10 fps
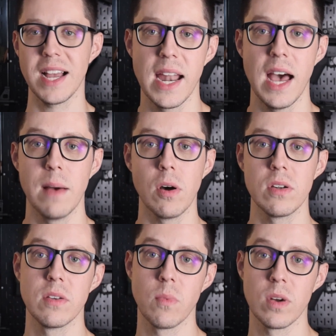Kind of eyeballed
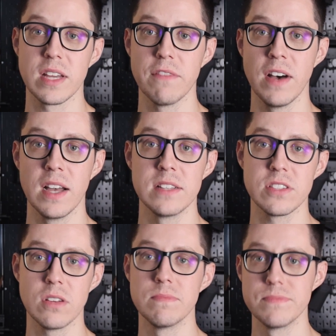it, worked out fine,
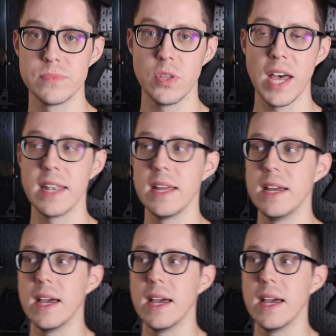so do that.